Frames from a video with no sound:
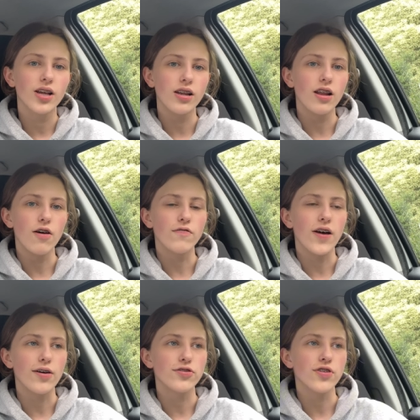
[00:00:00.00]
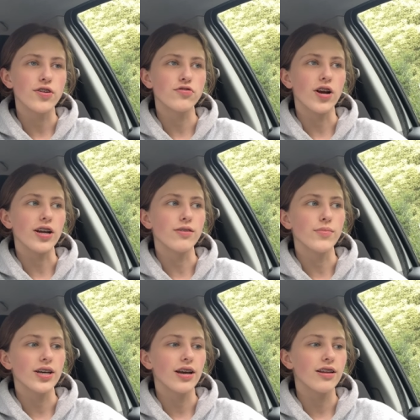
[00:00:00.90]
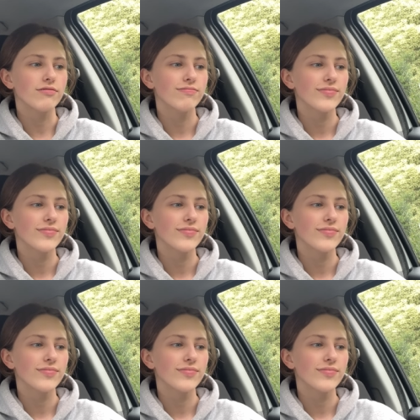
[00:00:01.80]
love the How to Train Your Dragon in me again.